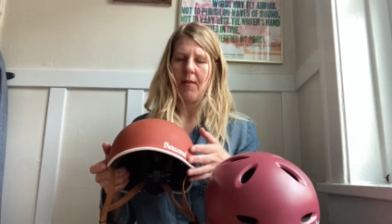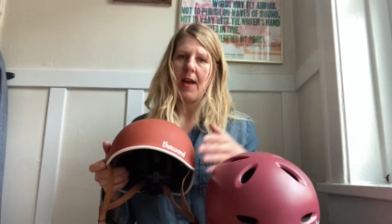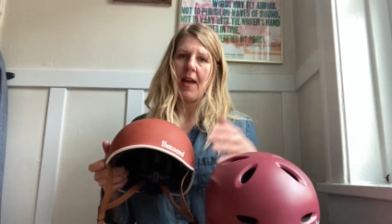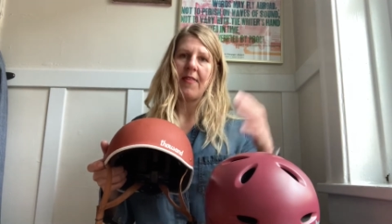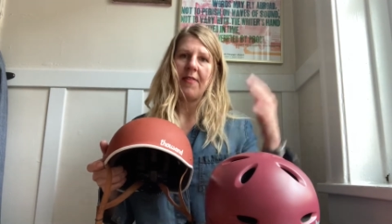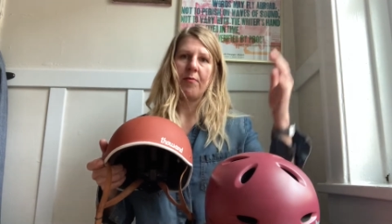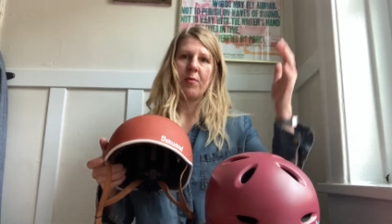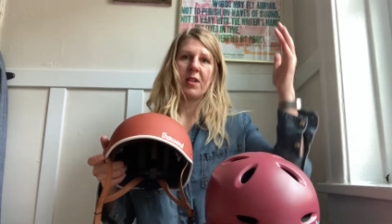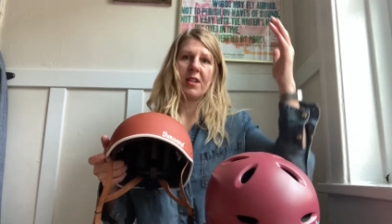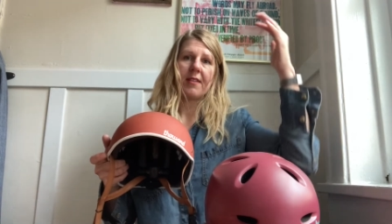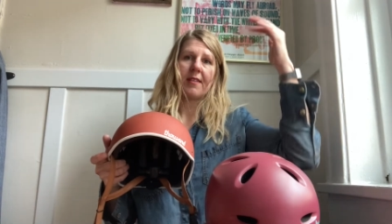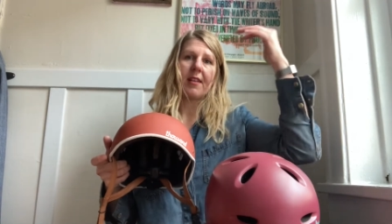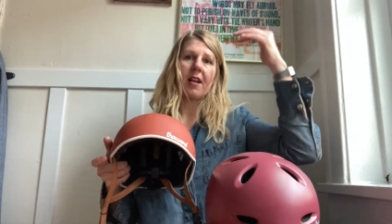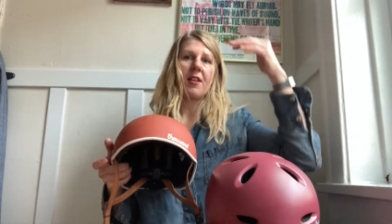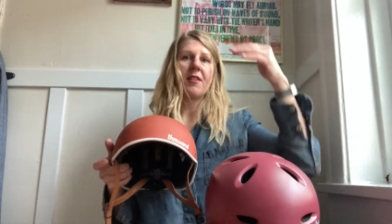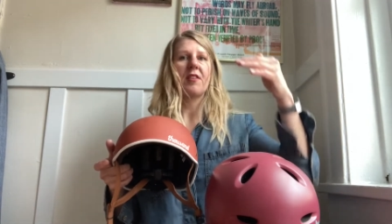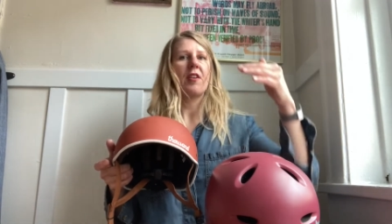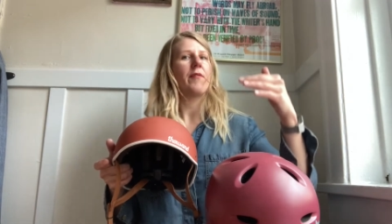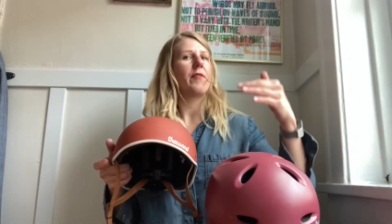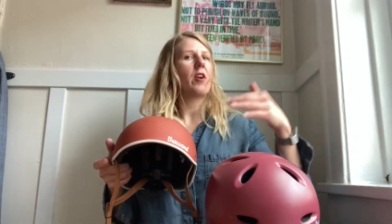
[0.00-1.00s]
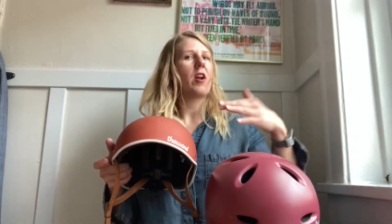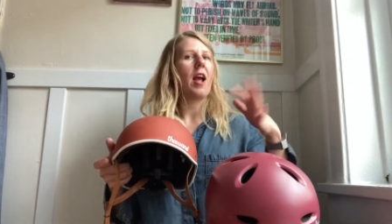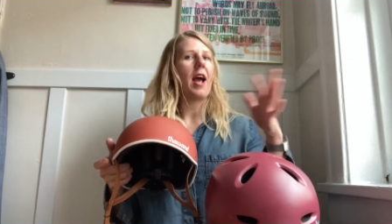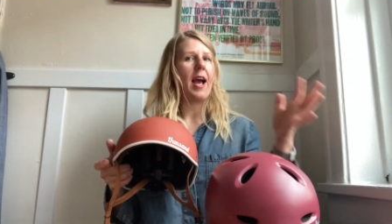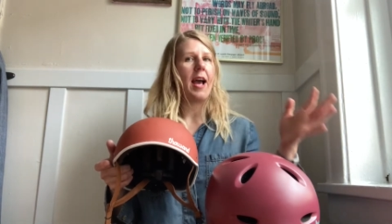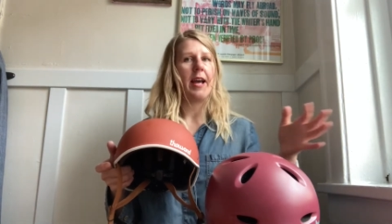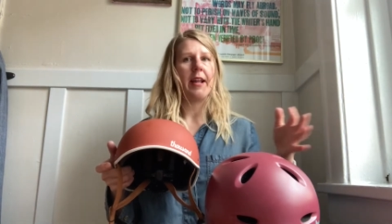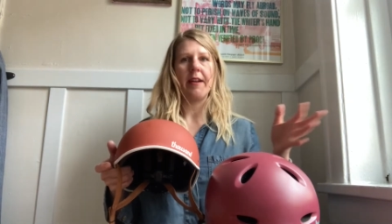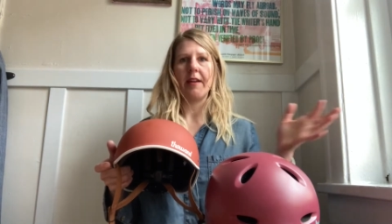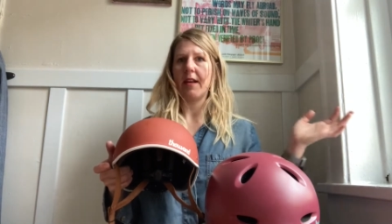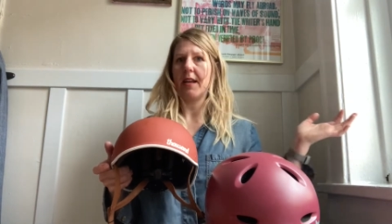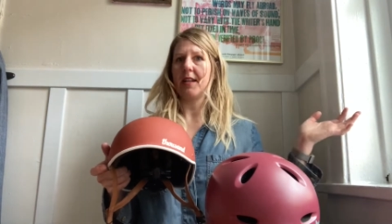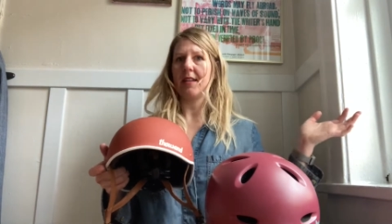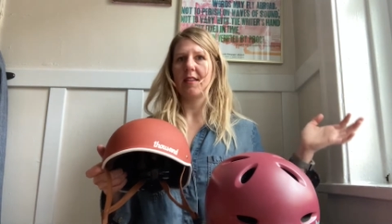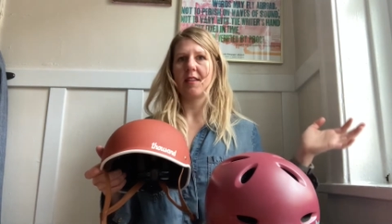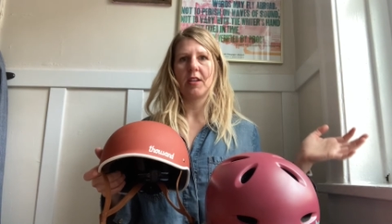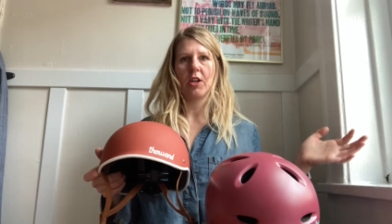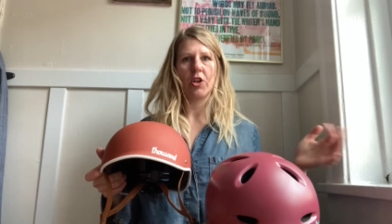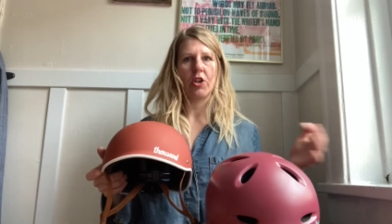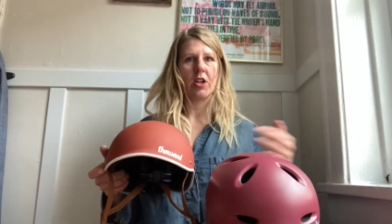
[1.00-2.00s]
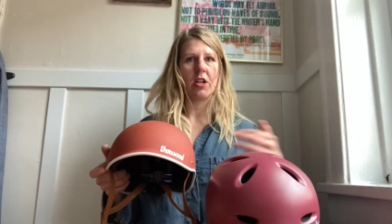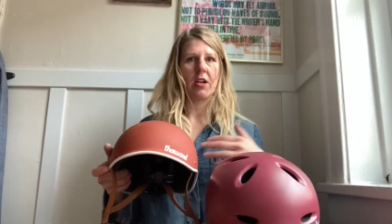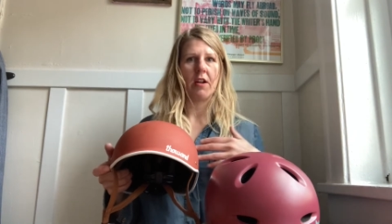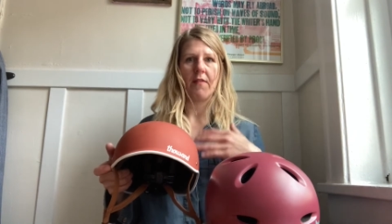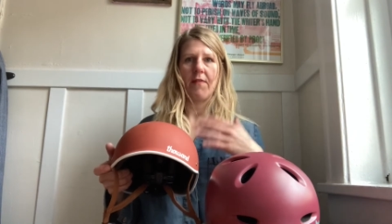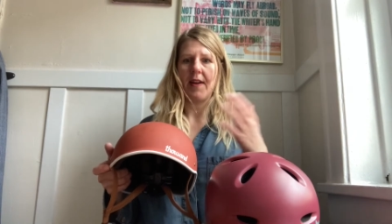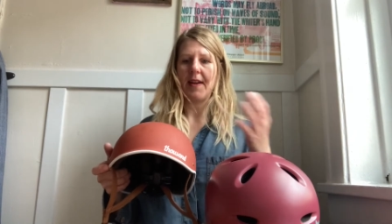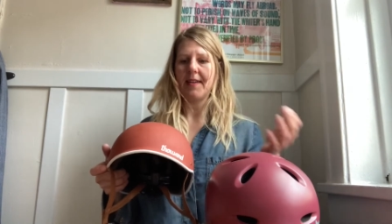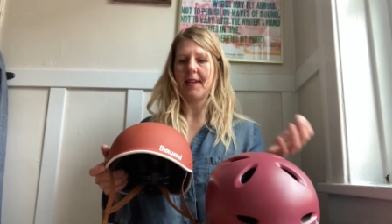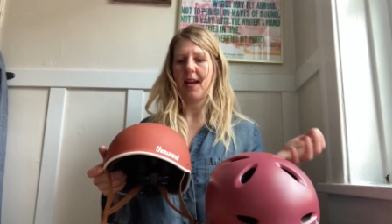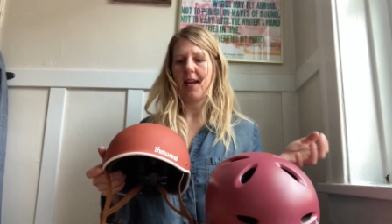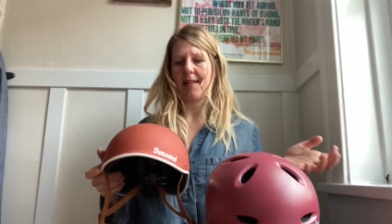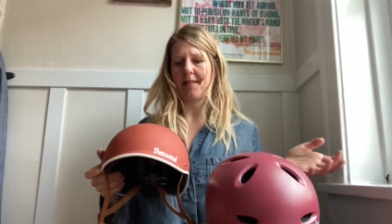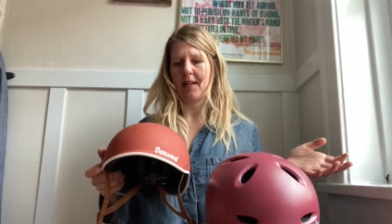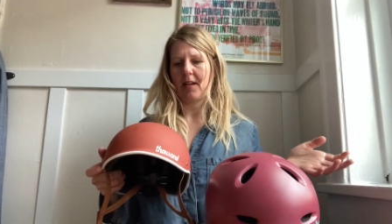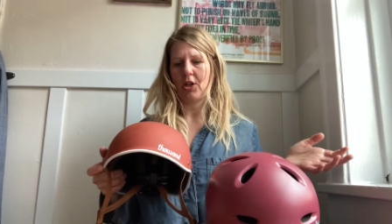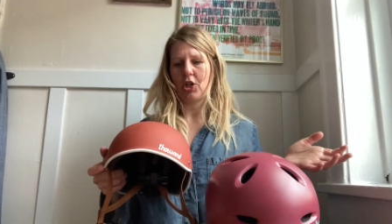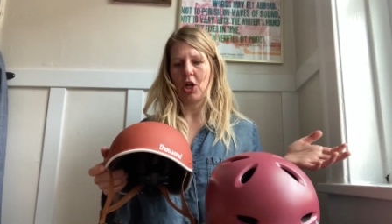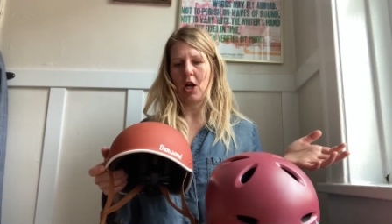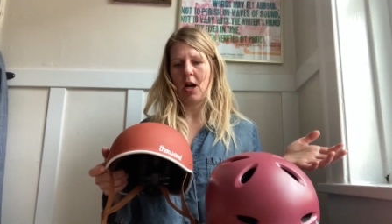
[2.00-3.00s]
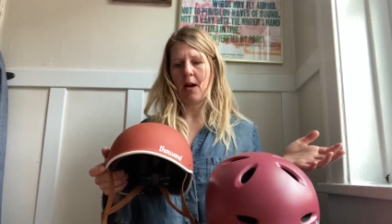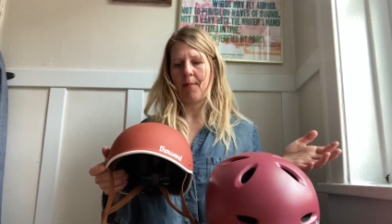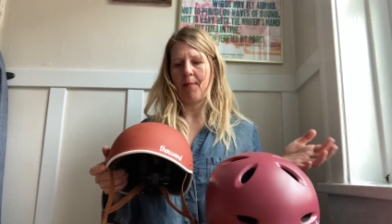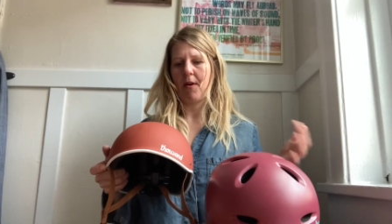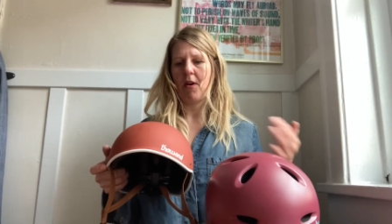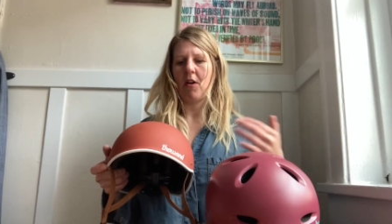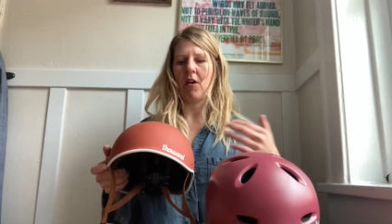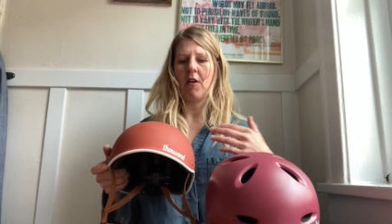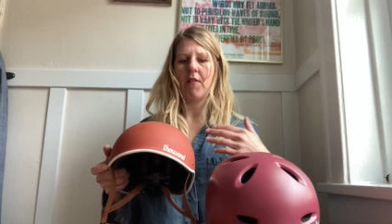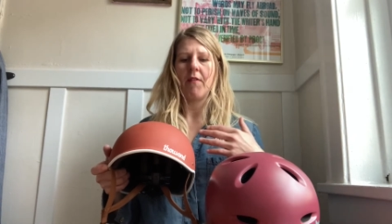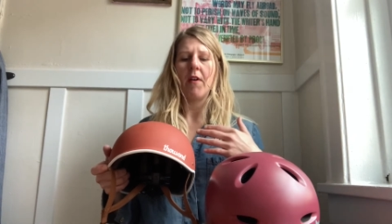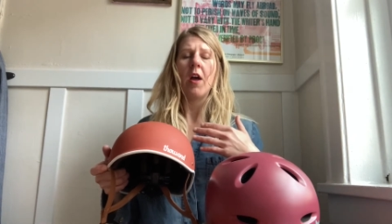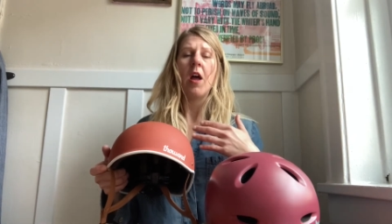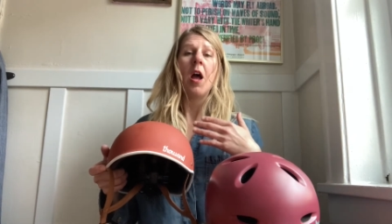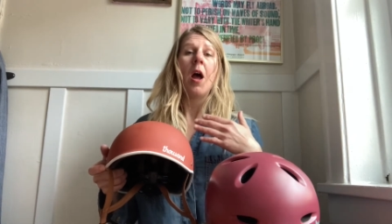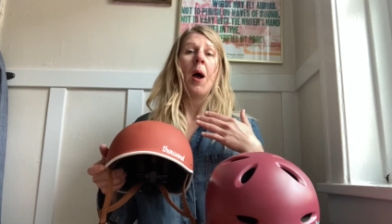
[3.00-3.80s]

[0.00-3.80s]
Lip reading: and when the sun's overhead, it still did a fantastic job of